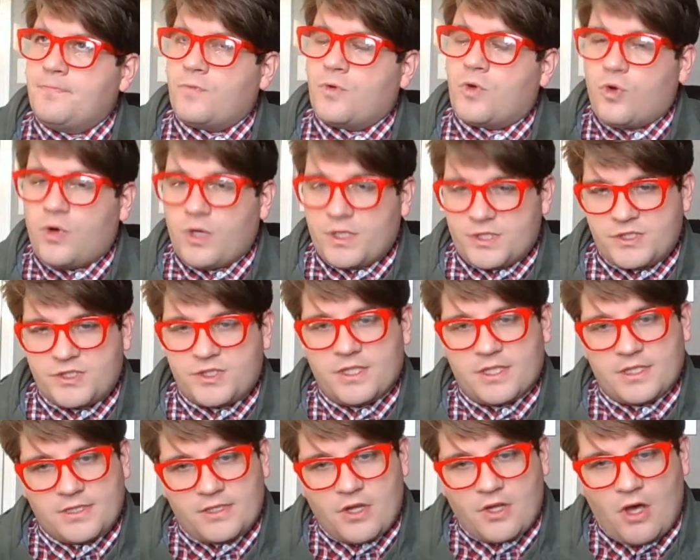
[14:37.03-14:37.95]

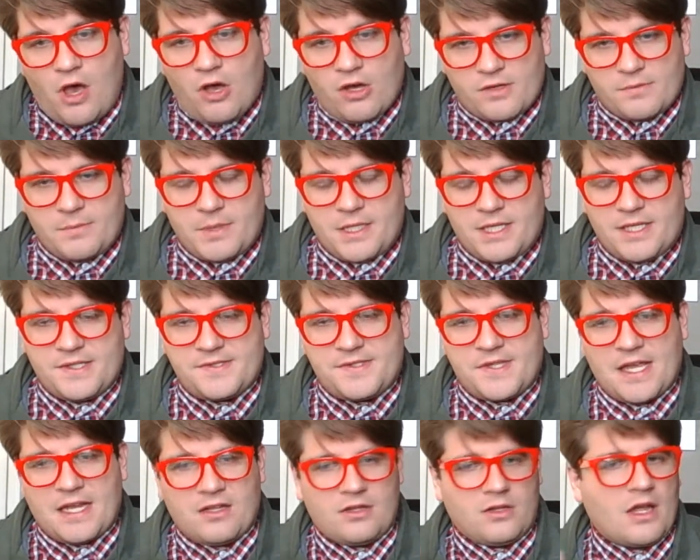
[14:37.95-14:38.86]
Christian dogmas,
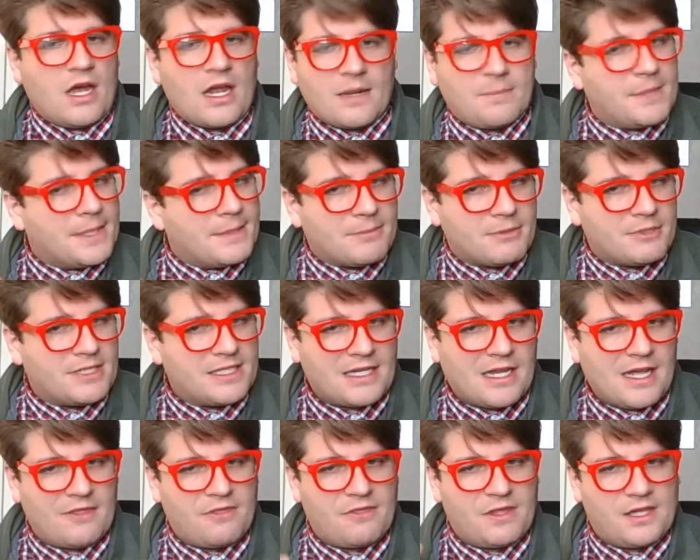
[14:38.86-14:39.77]
and a lot of people did
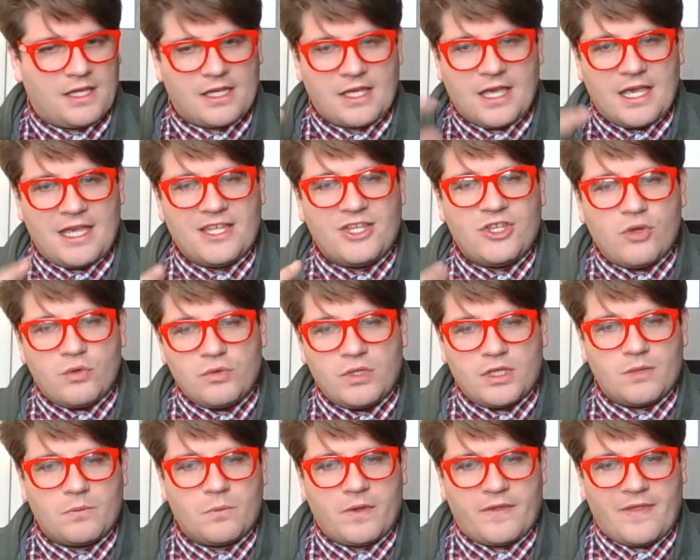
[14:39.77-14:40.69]
not think a
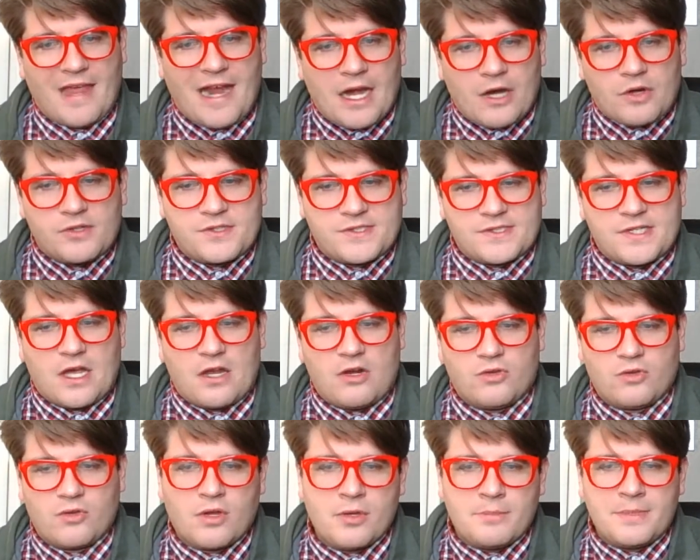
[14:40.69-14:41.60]
union with
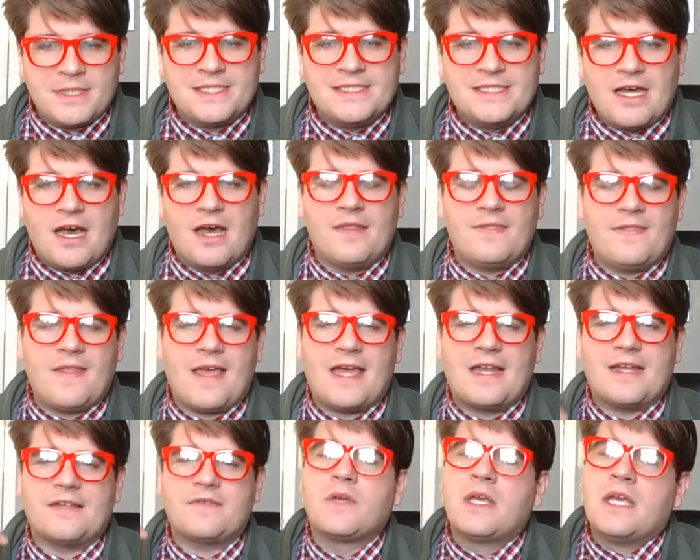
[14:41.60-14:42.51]
Aristotle could be done.
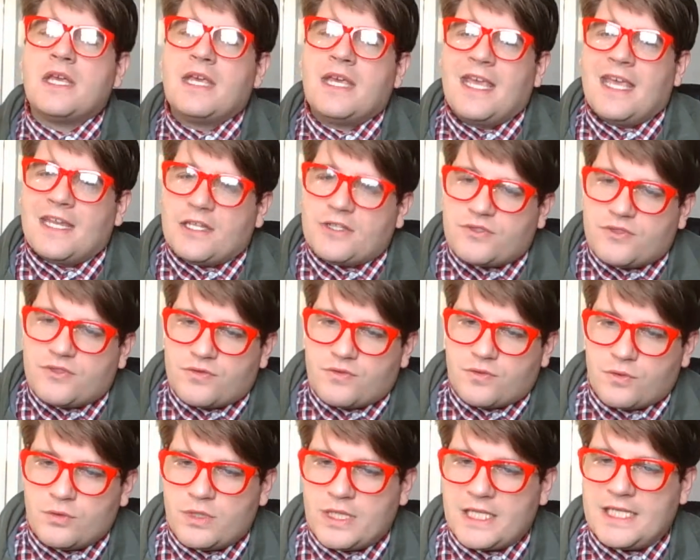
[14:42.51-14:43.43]
That if in a
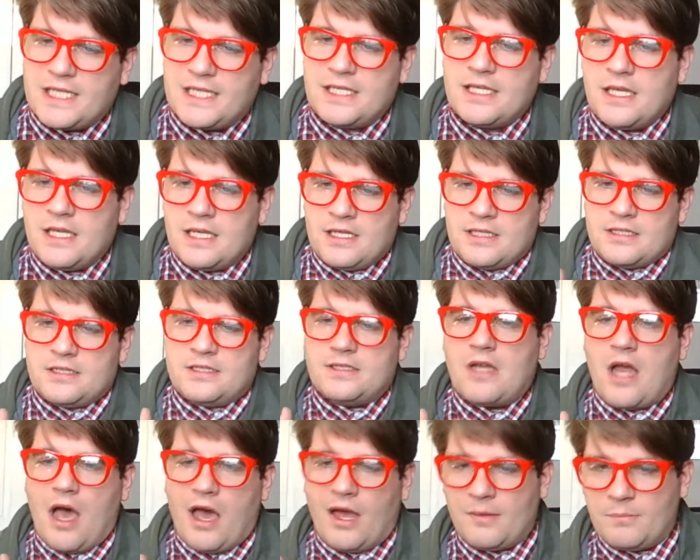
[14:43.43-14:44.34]
truly
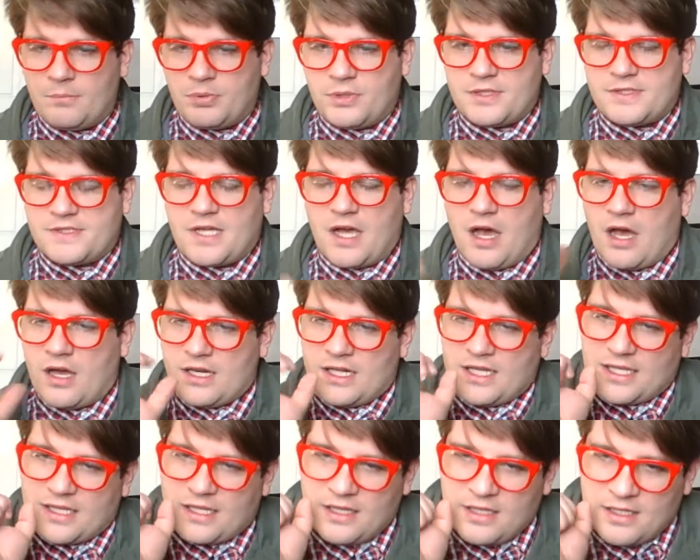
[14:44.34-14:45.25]
non
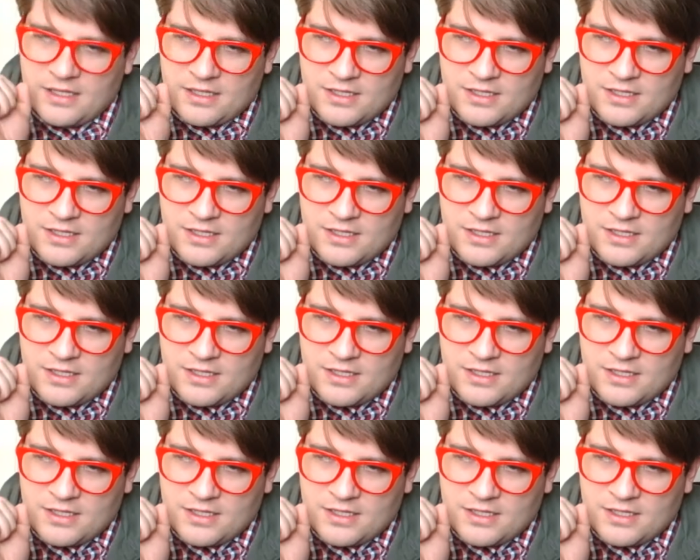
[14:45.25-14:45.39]
Platonic,